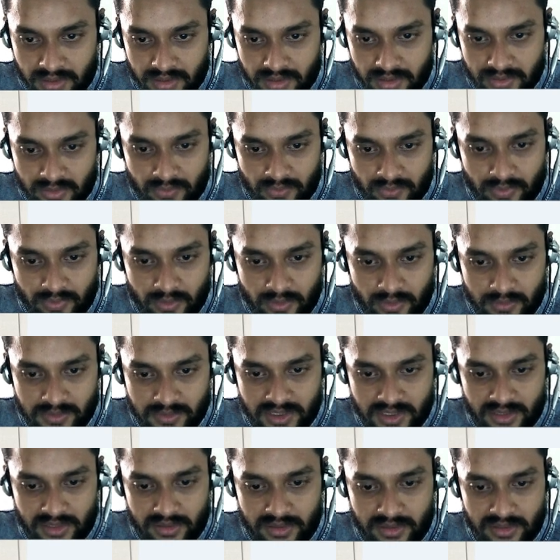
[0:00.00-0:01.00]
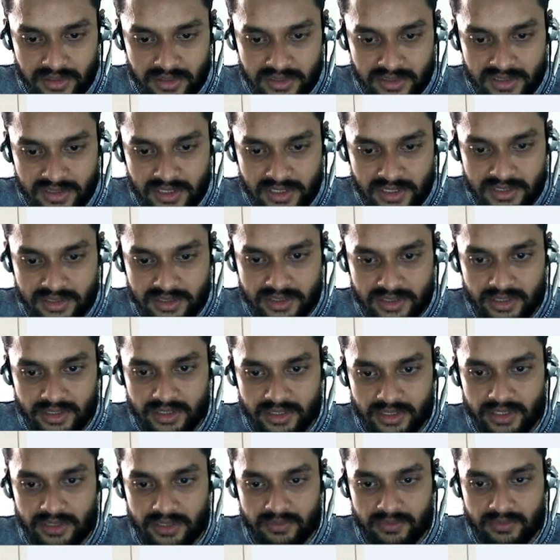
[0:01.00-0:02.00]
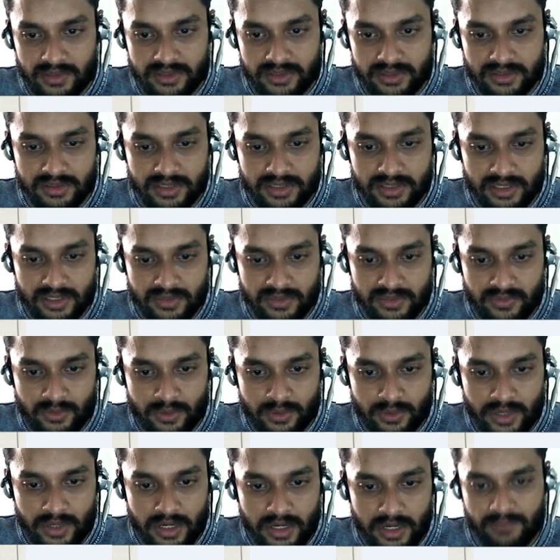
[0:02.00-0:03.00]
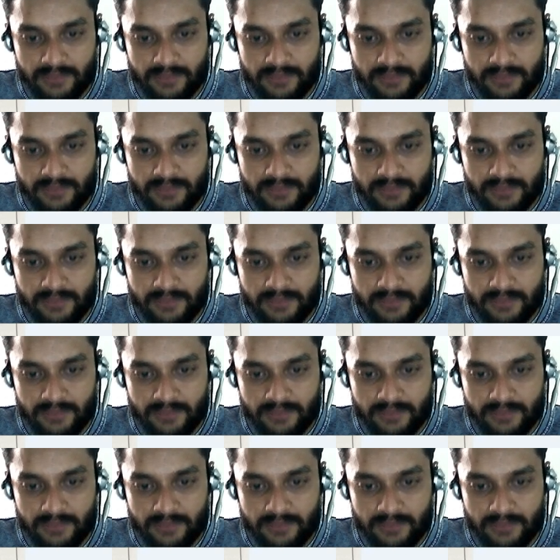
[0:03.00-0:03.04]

So from center it is, let's say, 8 plus 6, 14.